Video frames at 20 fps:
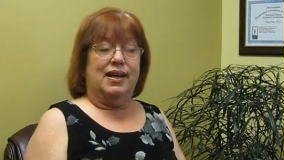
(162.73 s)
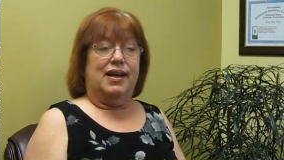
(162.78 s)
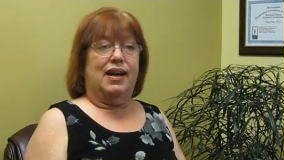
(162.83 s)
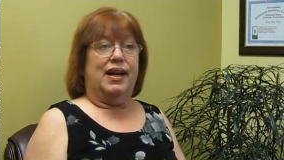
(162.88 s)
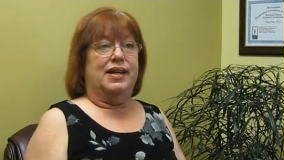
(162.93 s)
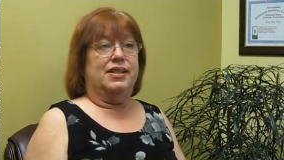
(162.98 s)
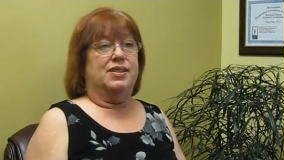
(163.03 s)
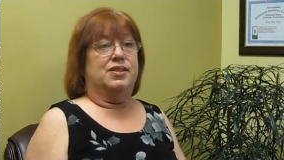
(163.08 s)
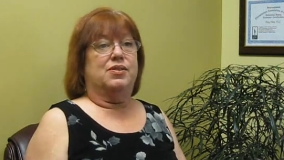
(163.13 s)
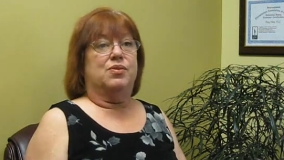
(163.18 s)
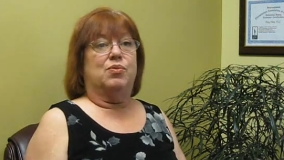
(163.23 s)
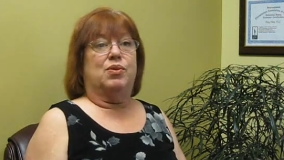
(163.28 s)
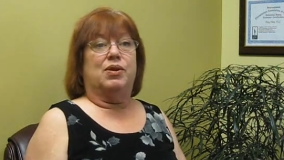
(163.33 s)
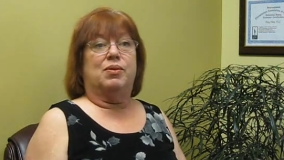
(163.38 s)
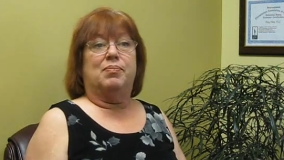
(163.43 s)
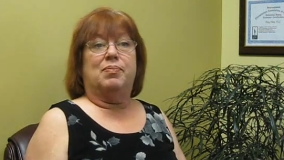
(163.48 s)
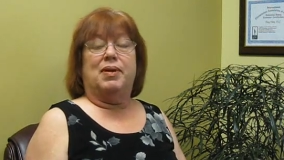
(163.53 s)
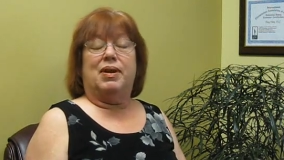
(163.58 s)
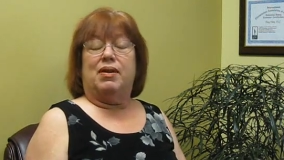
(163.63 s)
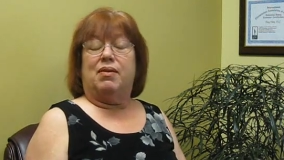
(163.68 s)
I just went
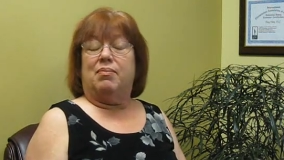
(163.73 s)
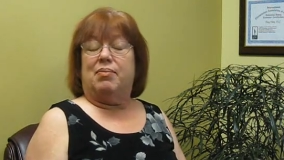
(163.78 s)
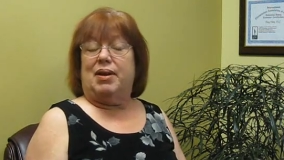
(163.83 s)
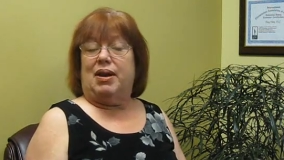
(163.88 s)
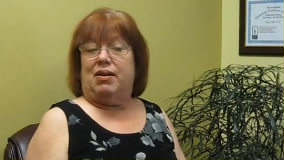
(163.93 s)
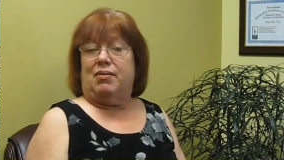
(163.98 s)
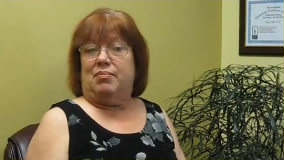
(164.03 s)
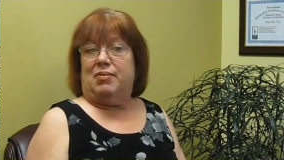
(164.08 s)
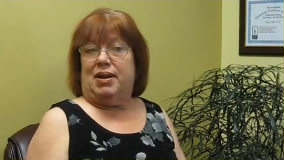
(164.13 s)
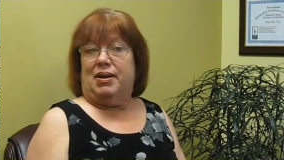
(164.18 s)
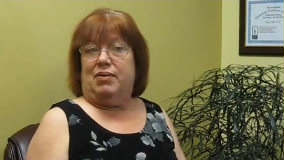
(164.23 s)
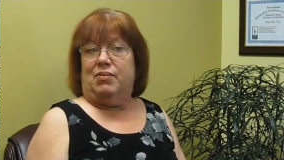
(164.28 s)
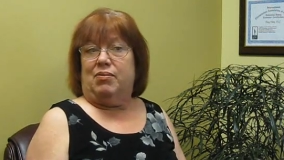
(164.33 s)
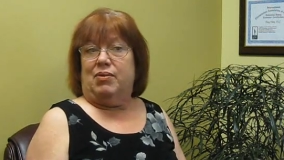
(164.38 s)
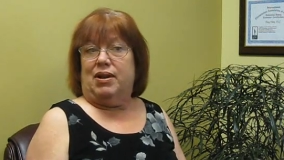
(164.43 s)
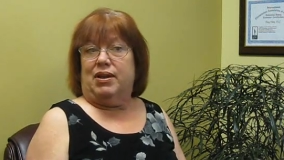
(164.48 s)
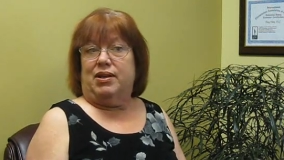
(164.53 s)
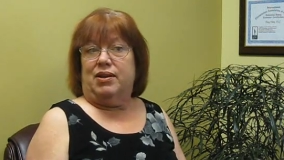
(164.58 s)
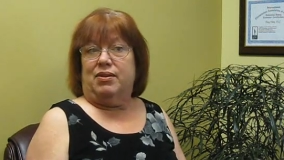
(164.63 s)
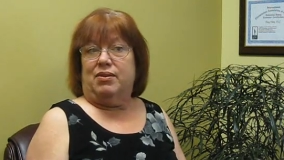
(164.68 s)
about my
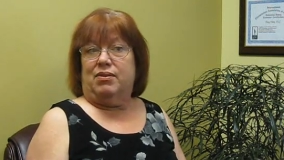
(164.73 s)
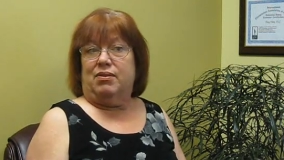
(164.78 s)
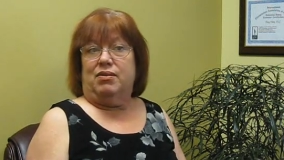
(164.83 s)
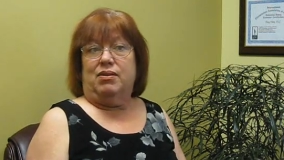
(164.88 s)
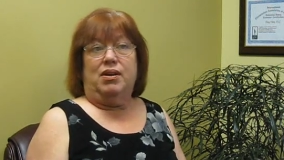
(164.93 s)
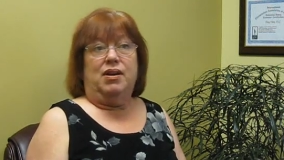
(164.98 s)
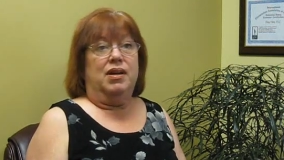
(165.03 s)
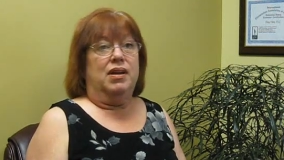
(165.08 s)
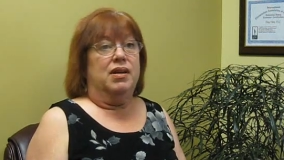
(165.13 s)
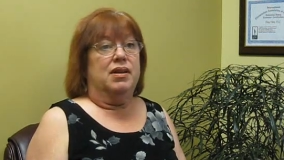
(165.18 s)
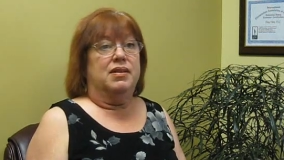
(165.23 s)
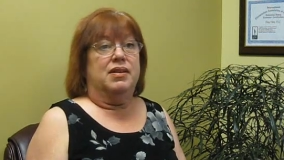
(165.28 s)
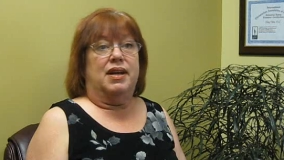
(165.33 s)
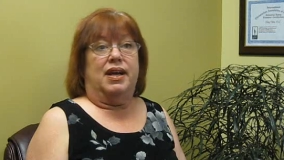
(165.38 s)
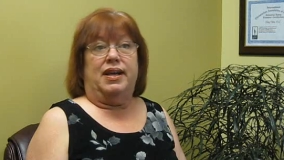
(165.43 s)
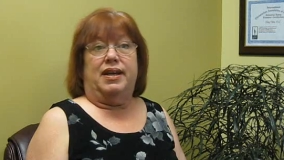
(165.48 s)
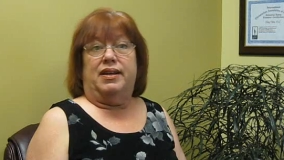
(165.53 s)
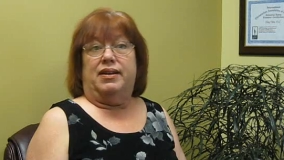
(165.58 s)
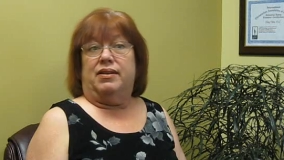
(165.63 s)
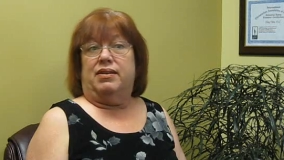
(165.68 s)
regular
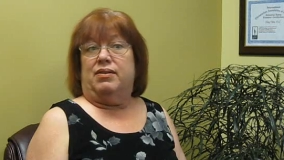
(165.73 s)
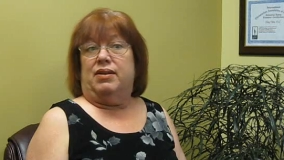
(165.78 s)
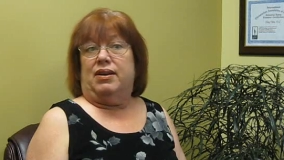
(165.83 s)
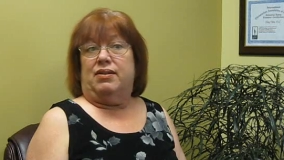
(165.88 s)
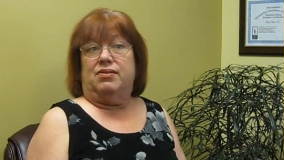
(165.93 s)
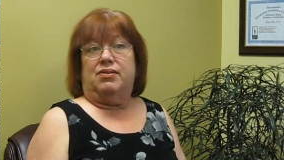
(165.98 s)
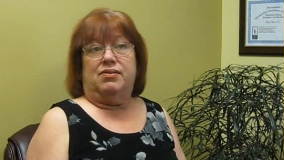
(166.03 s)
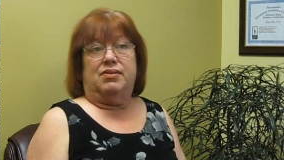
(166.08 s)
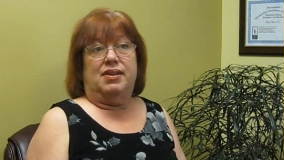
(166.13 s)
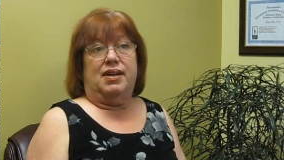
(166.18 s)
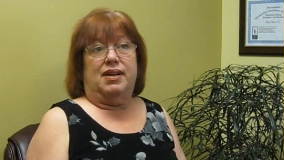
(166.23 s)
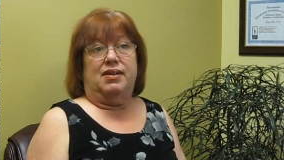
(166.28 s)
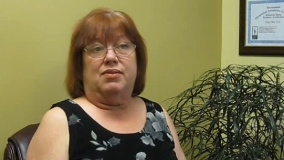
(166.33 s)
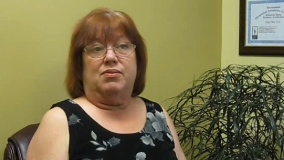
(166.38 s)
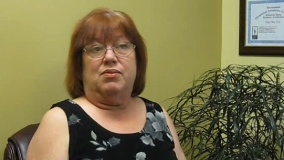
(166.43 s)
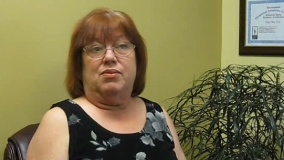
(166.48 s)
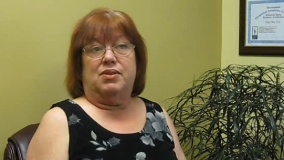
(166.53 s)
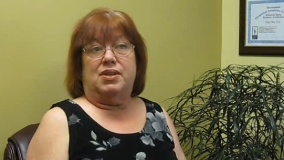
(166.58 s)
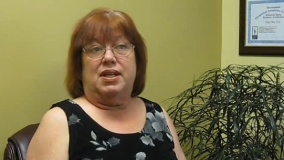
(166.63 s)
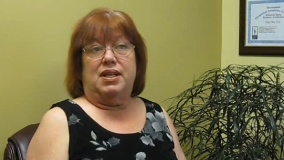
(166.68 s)
diet and exercise
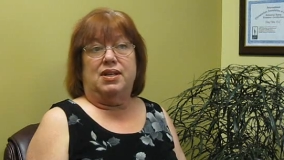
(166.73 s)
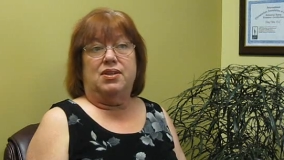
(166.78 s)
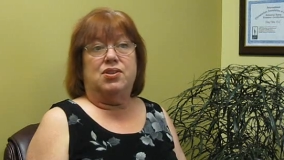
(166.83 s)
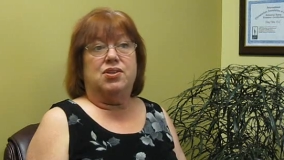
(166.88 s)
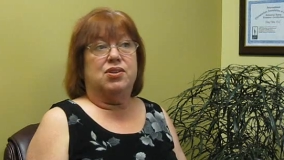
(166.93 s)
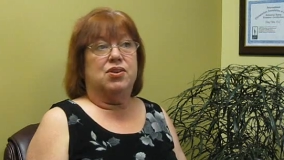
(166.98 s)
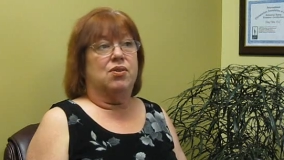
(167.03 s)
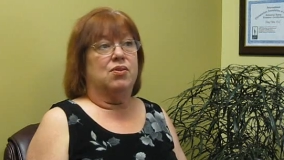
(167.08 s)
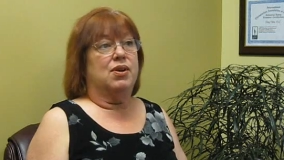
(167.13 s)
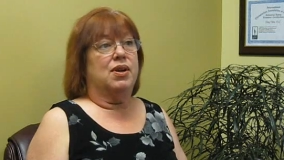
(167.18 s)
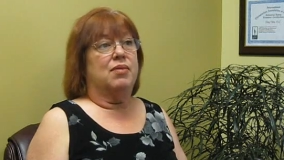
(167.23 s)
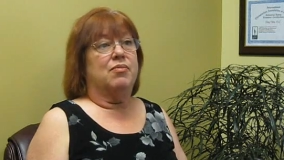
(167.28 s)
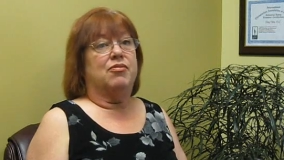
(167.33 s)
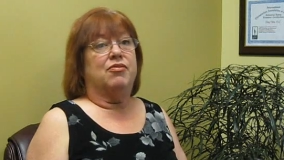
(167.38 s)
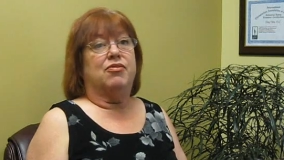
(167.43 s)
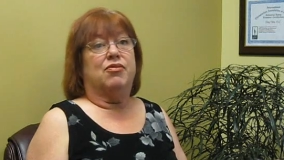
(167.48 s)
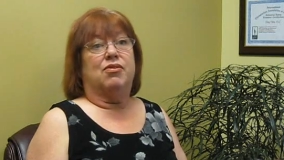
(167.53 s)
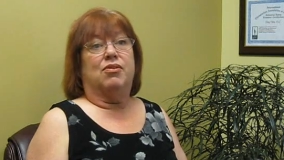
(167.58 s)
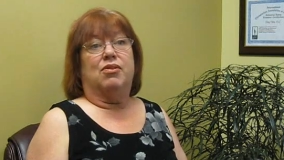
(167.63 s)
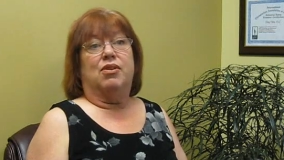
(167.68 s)
routine, showed up
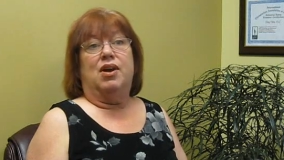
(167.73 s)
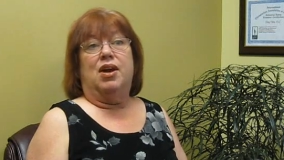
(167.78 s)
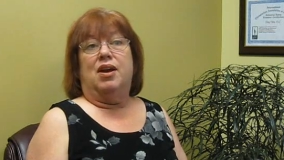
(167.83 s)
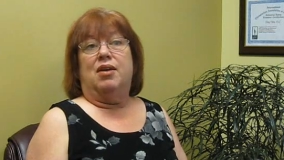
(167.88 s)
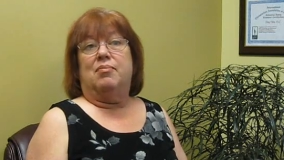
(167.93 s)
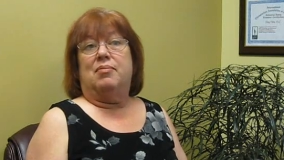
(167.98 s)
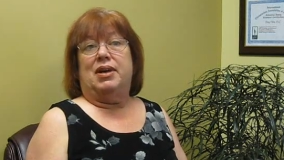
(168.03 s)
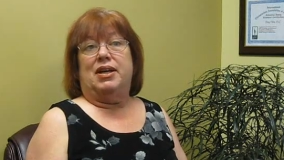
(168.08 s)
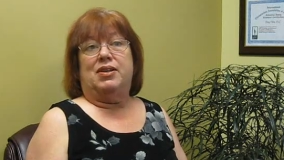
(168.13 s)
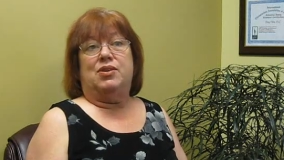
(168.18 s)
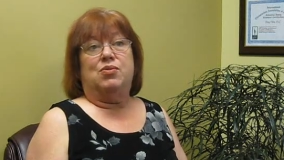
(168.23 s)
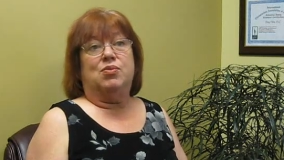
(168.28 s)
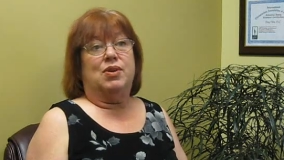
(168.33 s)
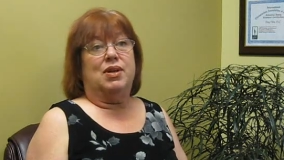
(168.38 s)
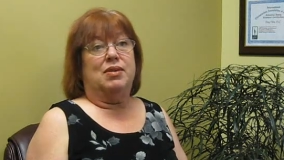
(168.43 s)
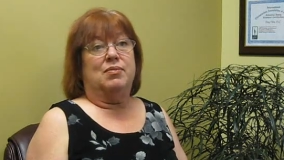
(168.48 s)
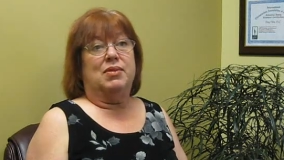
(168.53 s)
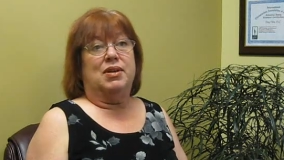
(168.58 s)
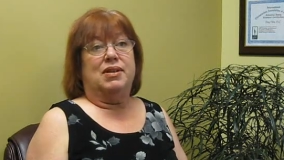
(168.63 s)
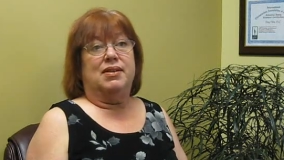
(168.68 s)
for my
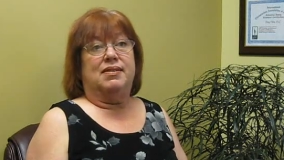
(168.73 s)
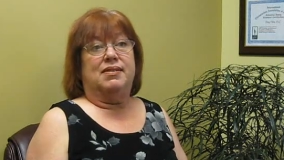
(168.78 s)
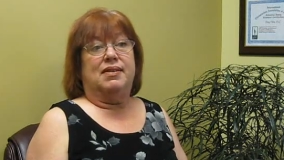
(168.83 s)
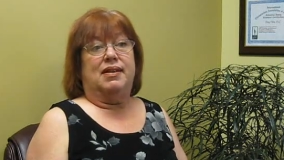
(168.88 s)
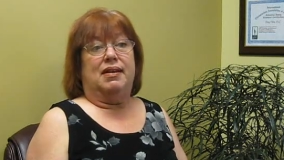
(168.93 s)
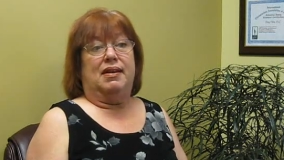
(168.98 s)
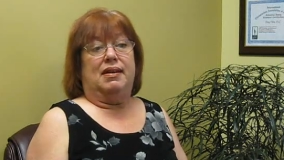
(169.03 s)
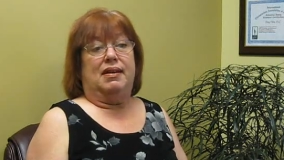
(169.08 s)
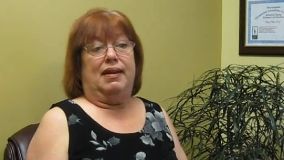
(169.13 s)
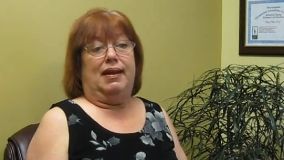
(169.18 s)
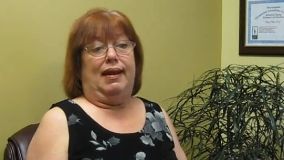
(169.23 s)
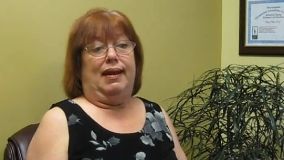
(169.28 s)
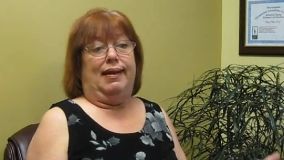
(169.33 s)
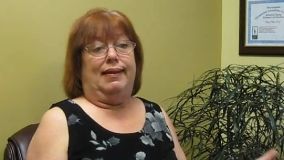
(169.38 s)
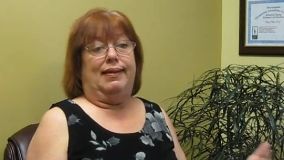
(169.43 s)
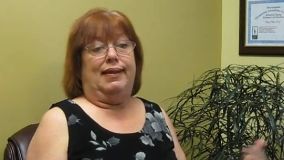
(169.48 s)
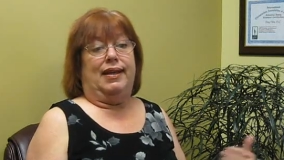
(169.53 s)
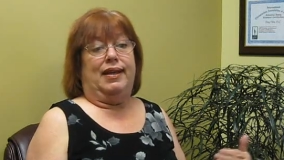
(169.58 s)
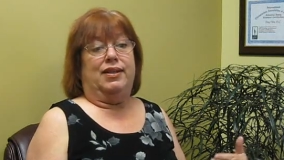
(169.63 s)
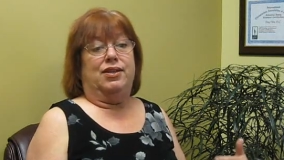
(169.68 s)
treatments,
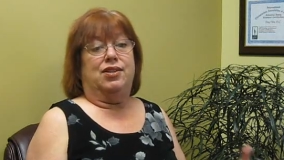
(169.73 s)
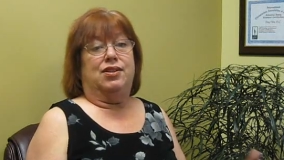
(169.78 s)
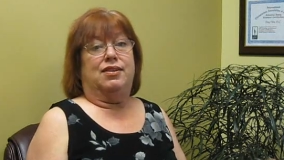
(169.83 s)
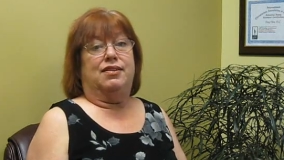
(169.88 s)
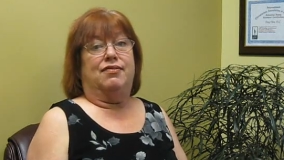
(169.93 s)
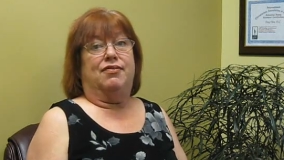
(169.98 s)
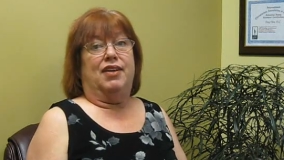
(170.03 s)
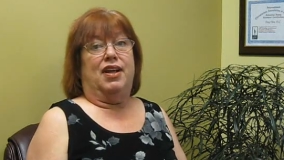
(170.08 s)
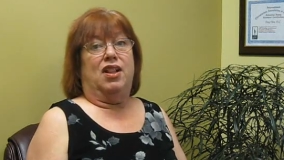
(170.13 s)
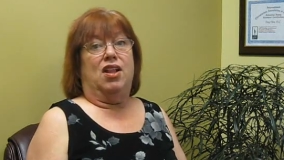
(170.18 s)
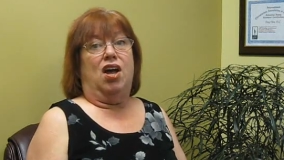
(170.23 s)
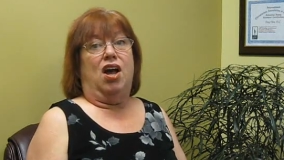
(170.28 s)
and the inches fell